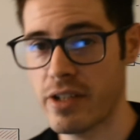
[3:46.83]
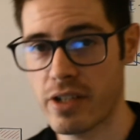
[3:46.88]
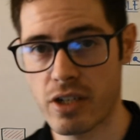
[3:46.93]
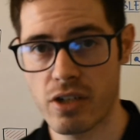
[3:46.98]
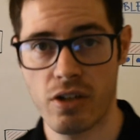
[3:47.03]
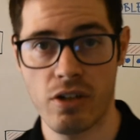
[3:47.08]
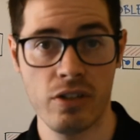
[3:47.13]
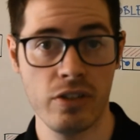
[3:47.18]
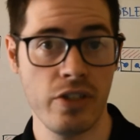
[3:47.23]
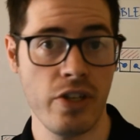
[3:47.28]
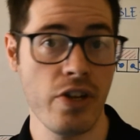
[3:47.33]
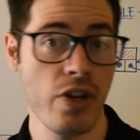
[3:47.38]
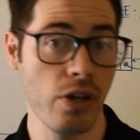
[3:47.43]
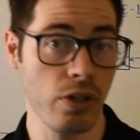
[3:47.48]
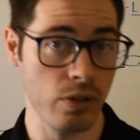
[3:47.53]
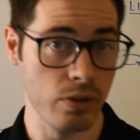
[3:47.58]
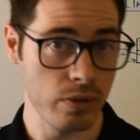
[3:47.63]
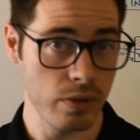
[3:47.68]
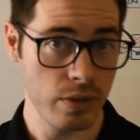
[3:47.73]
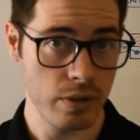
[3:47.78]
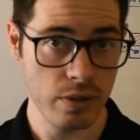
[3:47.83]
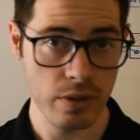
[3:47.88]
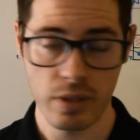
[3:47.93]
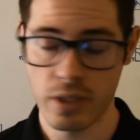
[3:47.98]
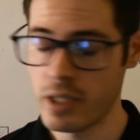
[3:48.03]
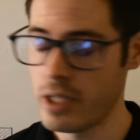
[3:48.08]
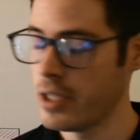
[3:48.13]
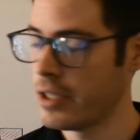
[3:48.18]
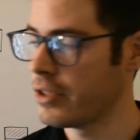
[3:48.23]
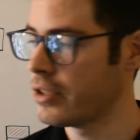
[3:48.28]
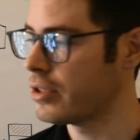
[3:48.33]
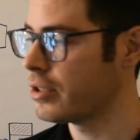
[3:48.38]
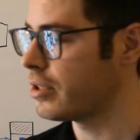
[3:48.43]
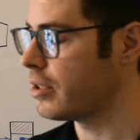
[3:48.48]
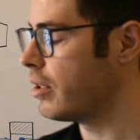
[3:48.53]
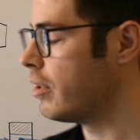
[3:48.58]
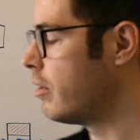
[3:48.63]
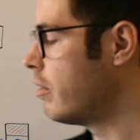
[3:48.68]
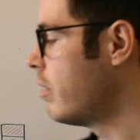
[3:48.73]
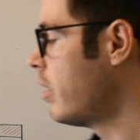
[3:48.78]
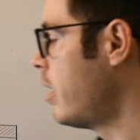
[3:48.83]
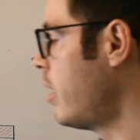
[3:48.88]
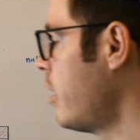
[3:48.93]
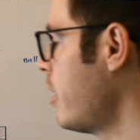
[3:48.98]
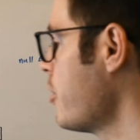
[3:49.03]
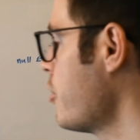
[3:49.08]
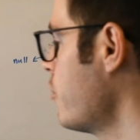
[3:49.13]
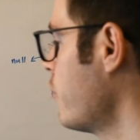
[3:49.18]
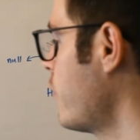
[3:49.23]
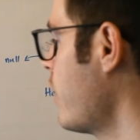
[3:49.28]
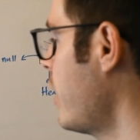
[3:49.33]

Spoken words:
they're called nodes. So you've